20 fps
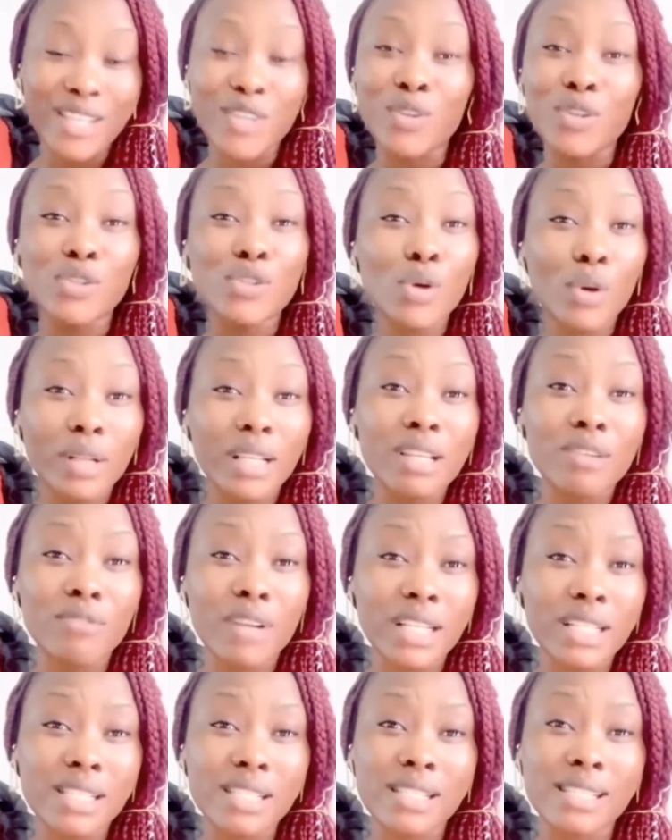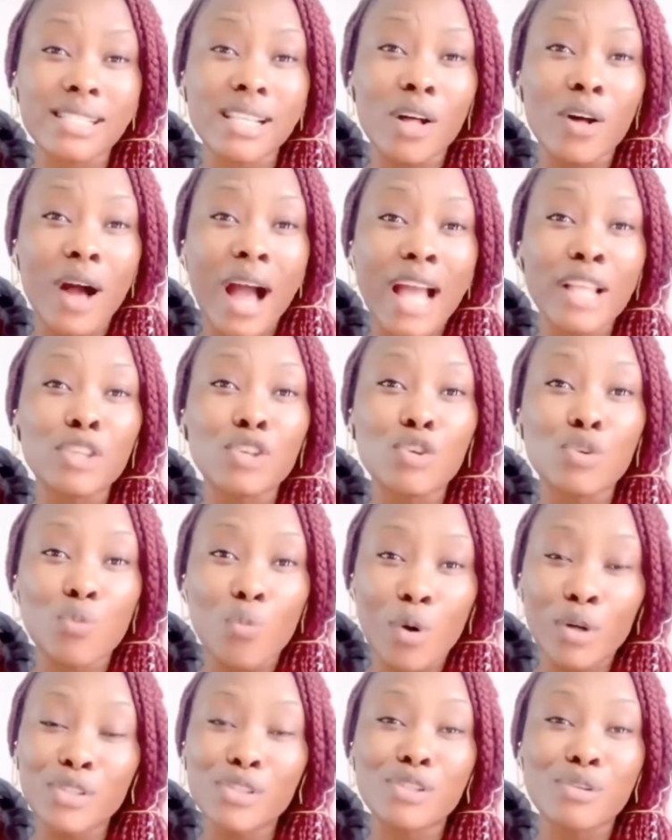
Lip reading: You're totally ready to sell and you want